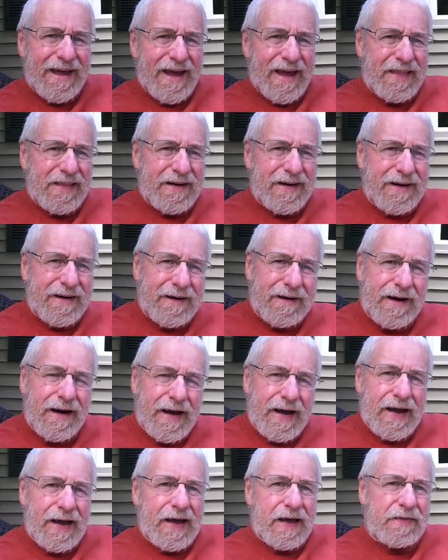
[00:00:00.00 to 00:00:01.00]
Hi there.
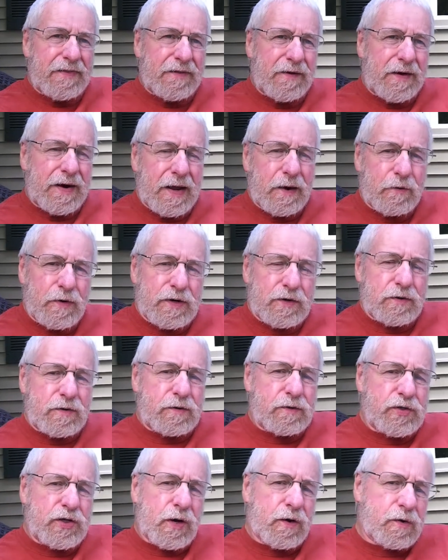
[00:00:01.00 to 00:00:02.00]
I thought I would
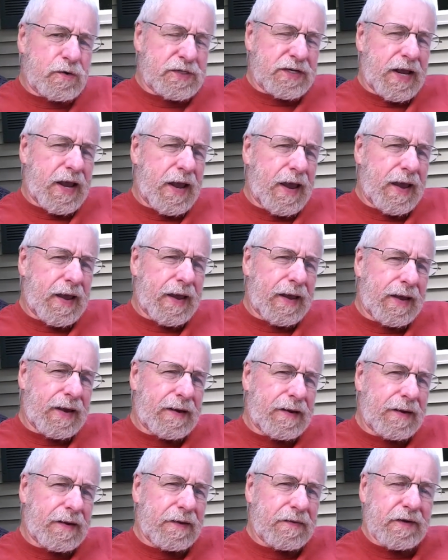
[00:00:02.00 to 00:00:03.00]
do Joe's
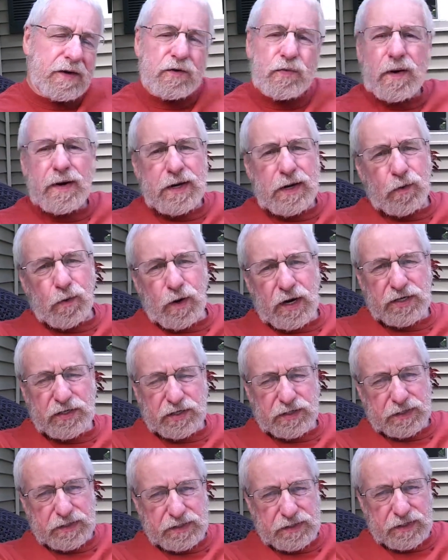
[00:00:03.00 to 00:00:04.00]
tag, the 20
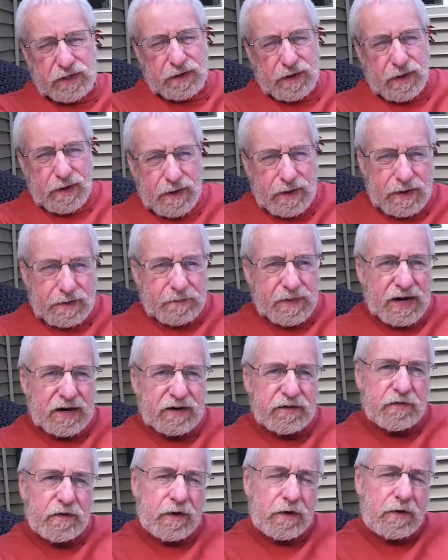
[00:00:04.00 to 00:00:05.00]
questions.
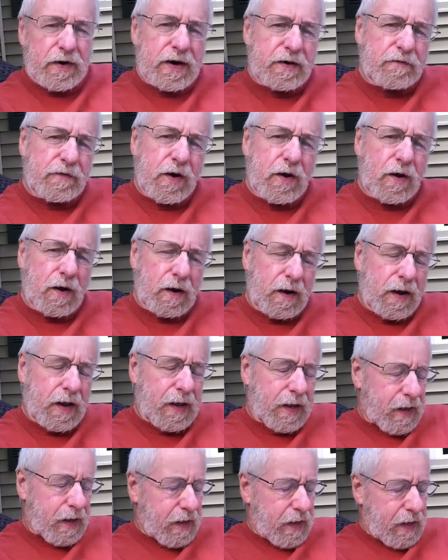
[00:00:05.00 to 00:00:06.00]
Makes for a great vlog.
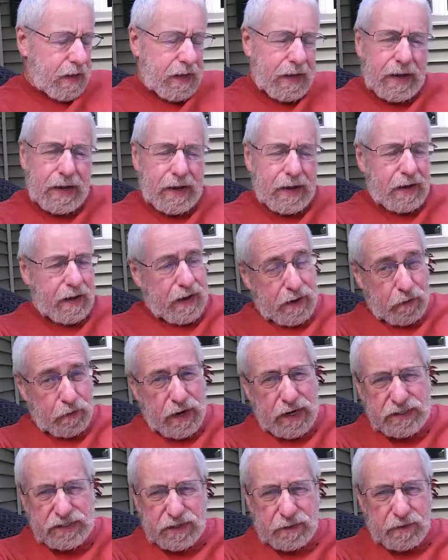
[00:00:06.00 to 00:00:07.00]
I had
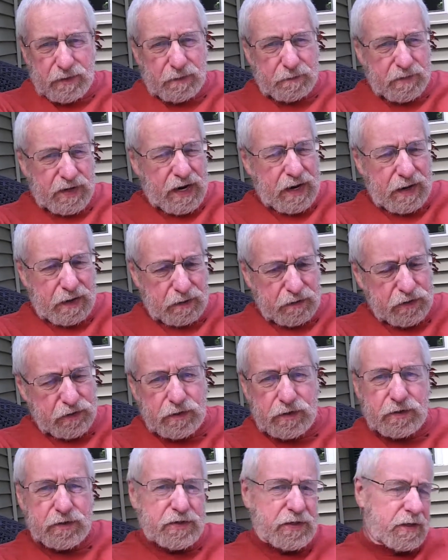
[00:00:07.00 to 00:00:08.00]
to write some of them down,
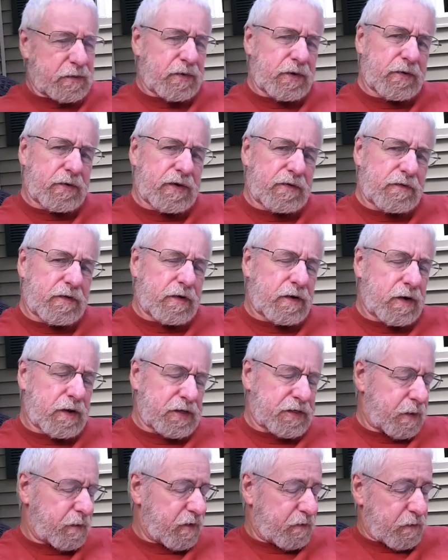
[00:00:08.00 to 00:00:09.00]
so you'll see me refer
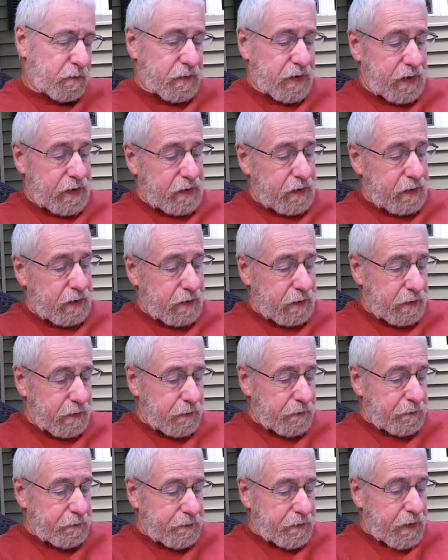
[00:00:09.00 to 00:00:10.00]
to some of them on here.
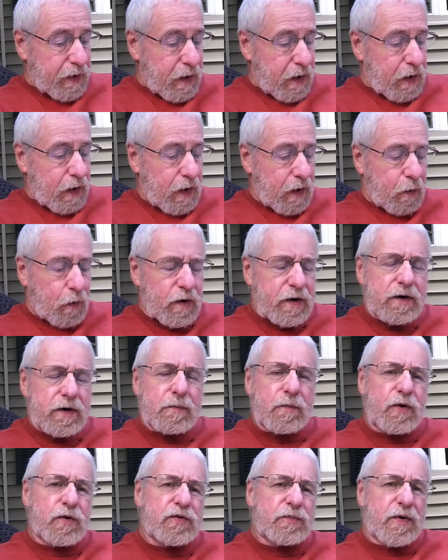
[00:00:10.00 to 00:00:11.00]
What are
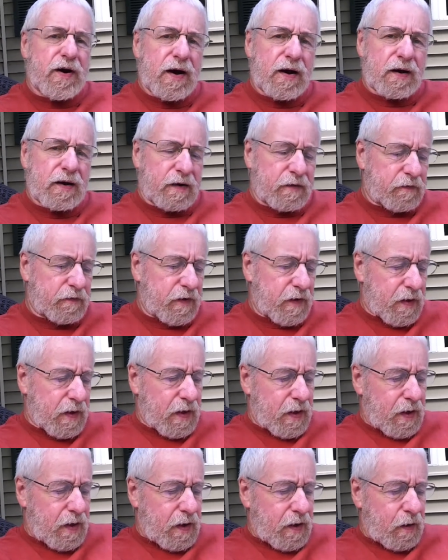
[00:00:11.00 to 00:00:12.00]
you most proud of?
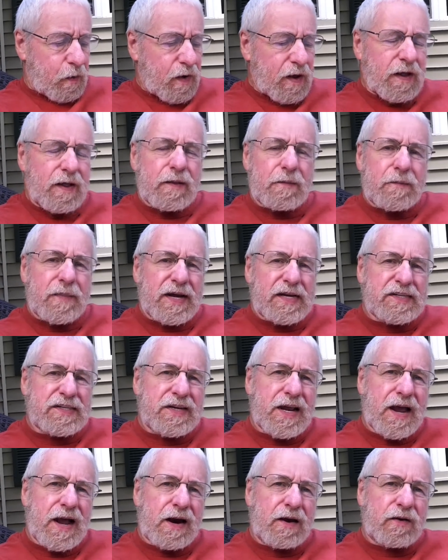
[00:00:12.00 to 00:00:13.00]
Well, my
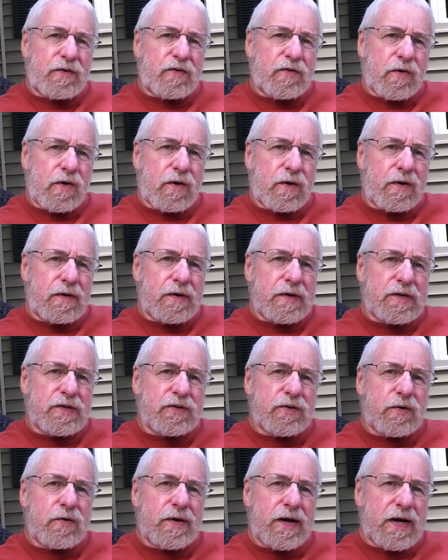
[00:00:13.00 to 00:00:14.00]
sock drawer
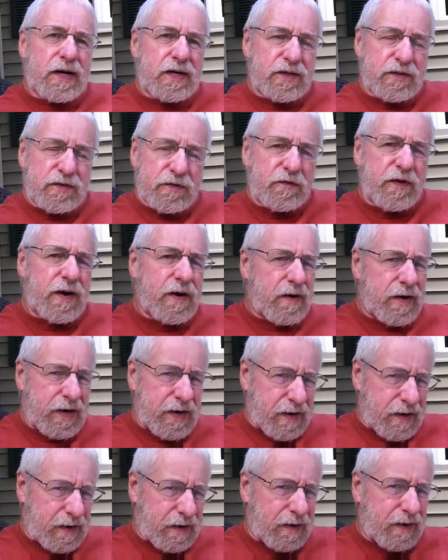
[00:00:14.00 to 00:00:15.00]
is arranged
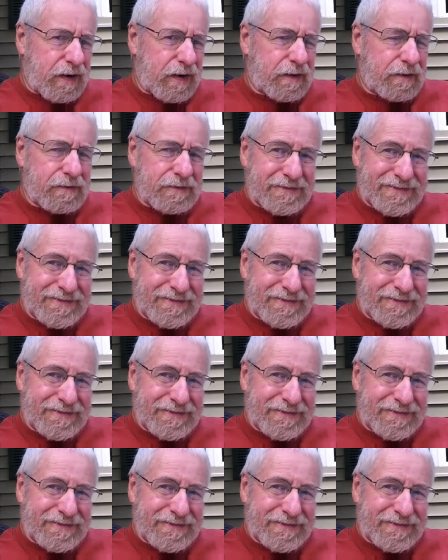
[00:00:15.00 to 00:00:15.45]
very neatly.